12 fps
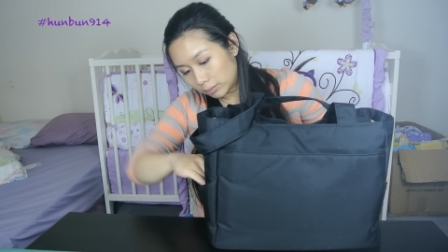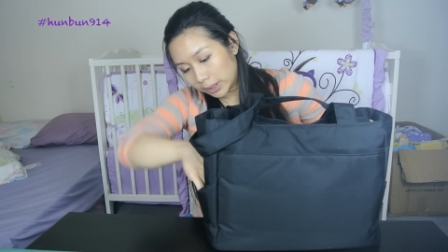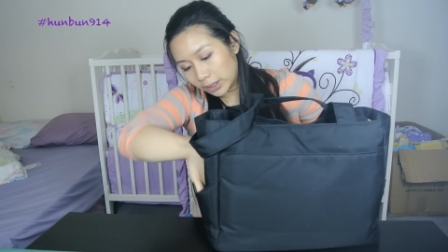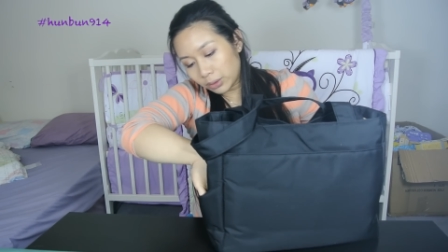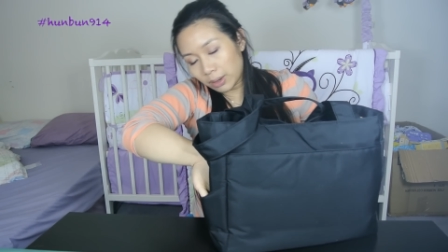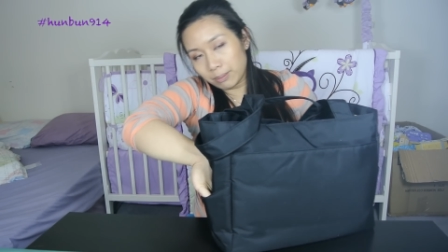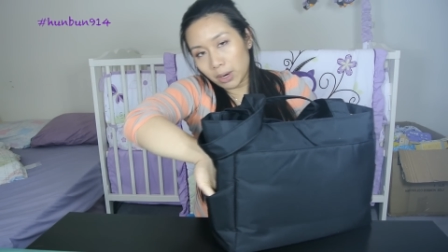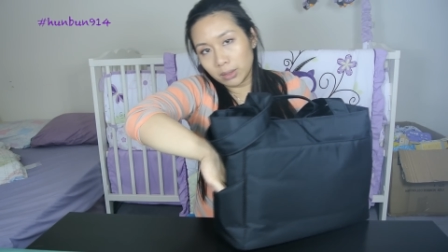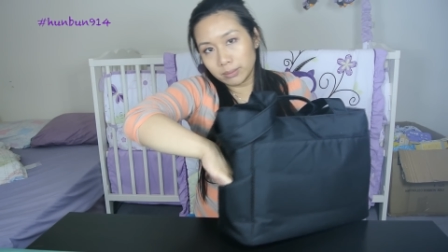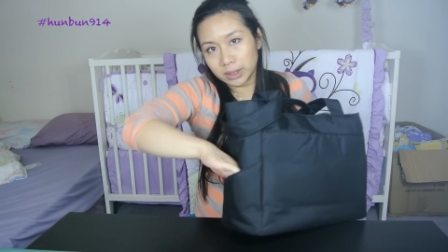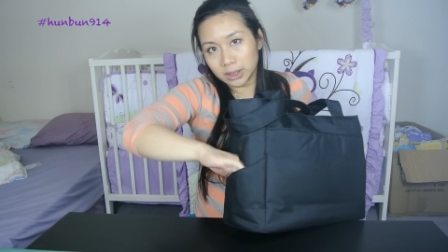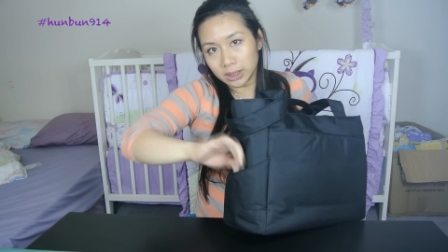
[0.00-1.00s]
little
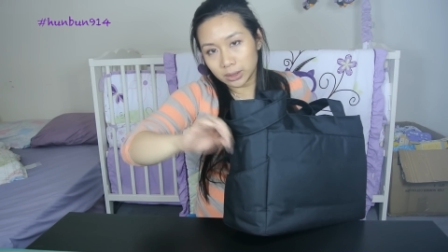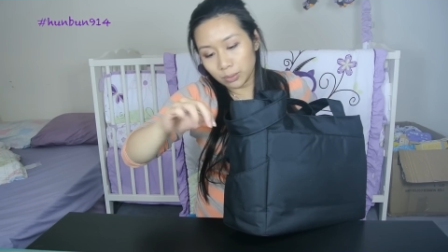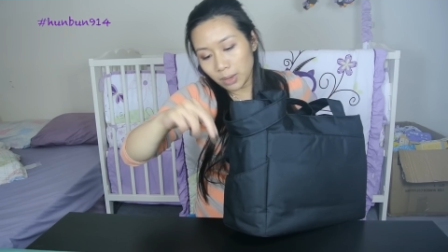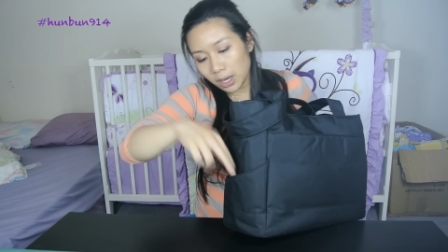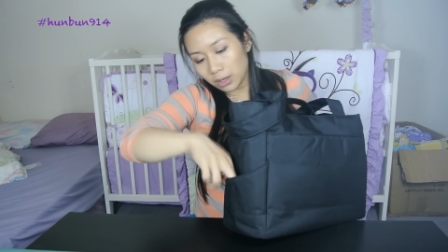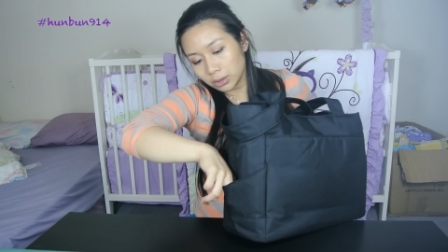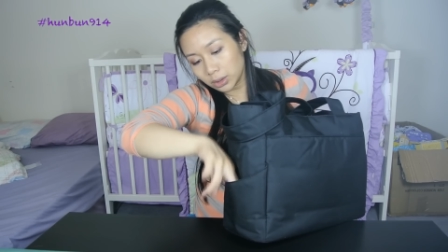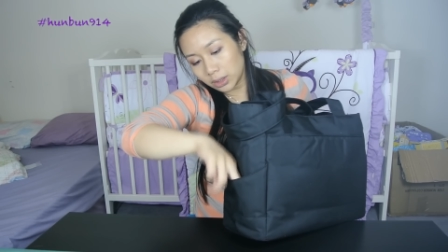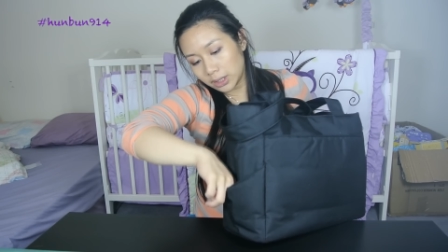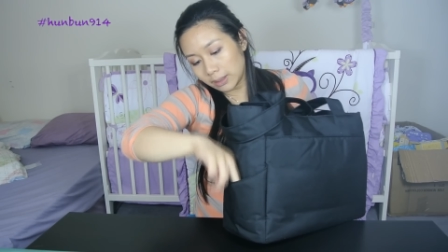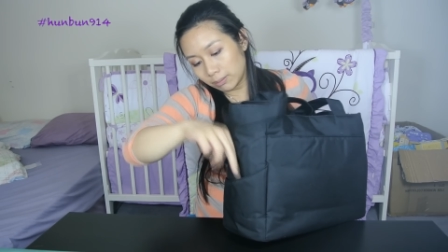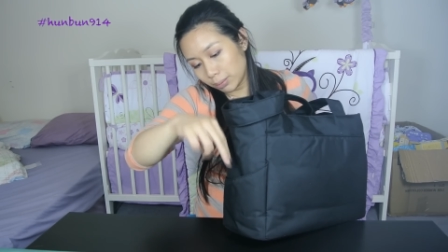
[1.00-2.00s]
compartments as well so
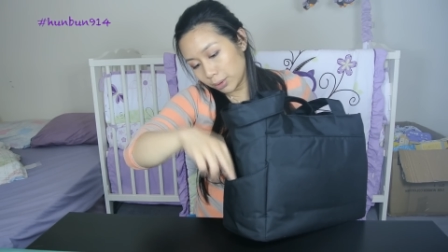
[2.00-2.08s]
you can